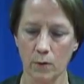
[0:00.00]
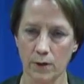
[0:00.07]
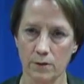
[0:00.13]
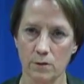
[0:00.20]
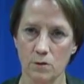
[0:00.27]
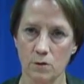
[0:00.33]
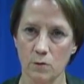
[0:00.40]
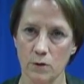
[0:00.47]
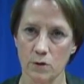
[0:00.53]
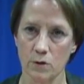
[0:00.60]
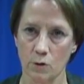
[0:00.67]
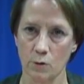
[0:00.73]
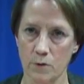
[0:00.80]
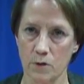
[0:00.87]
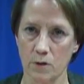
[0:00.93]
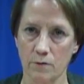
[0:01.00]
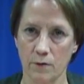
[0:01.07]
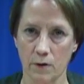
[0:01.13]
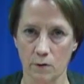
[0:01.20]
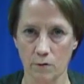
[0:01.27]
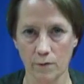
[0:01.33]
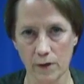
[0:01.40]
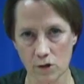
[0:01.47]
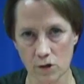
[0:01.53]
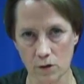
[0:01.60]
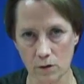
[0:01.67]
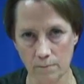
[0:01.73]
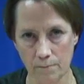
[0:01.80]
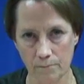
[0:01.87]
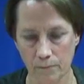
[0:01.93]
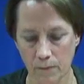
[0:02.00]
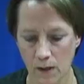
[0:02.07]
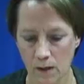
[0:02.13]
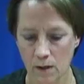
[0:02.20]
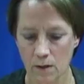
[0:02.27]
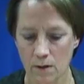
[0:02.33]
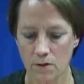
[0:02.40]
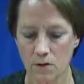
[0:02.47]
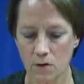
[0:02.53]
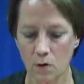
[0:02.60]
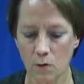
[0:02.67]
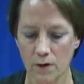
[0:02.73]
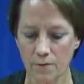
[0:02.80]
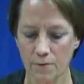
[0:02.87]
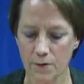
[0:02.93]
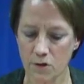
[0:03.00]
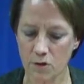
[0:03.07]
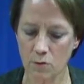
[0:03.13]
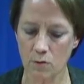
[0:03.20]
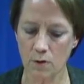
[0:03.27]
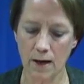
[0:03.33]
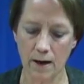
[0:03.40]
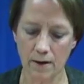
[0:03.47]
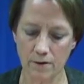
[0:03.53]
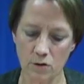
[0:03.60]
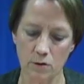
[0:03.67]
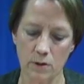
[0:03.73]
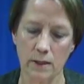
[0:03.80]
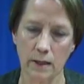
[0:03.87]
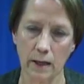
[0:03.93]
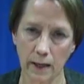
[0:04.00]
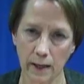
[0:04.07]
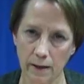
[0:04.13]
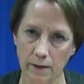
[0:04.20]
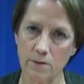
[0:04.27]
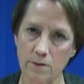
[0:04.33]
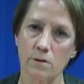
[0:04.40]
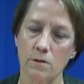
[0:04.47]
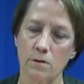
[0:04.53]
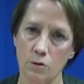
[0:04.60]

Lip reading: we're going to do in terms of intervention. So if a student actually can't